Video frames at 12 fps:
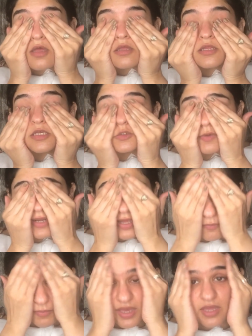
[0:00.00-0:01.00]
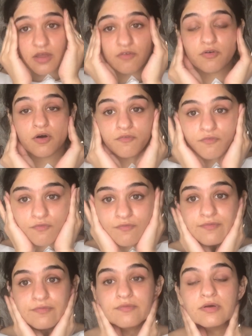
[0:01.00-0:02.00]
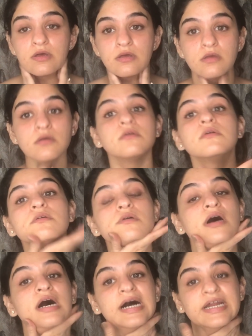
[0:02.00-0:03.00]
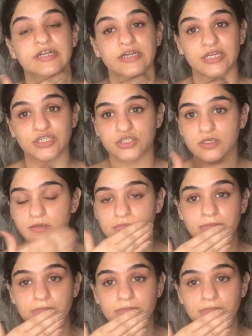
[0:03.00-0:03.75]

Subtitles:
this will give me enough of hydration.